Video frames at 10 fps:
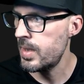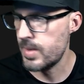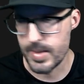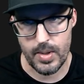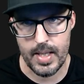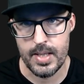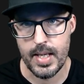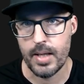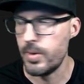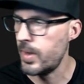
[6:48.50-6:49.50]
So let's go ahead and
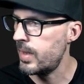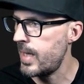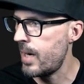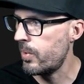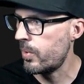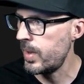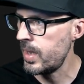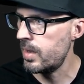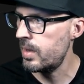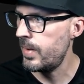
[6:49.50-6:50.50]
take a look at that real
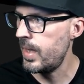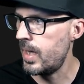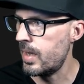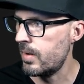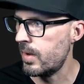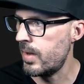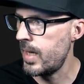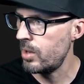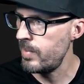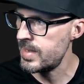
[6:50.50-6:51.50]
quick and click on
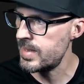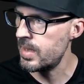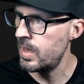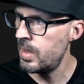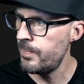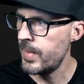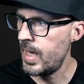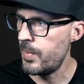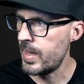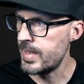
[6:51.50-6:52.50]
elements.
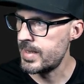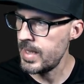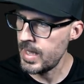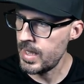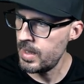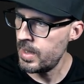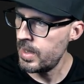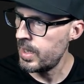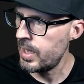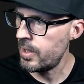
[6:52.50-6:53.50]
And we can see
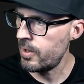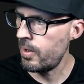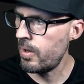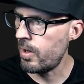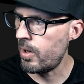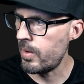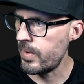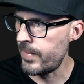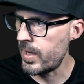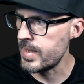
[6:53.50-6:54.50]
here are all the
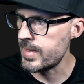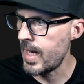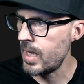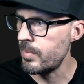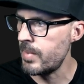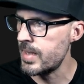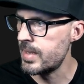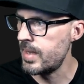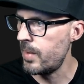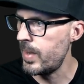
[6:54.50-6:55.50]
various elements
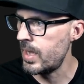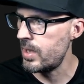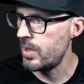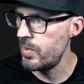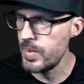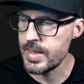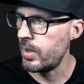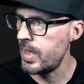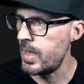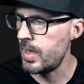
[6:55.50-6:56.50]
that we can use
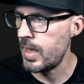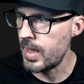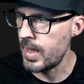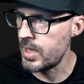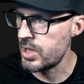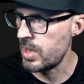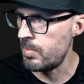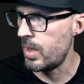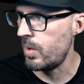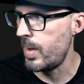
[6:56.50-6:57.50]
in an
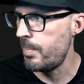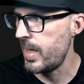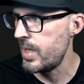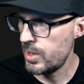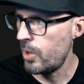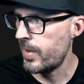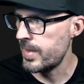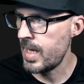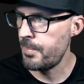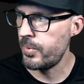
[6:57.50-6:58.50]
HTML web page. So for
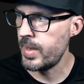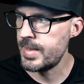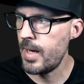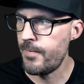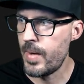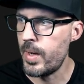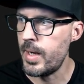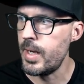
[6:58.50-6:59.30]
example, let's say if I wanted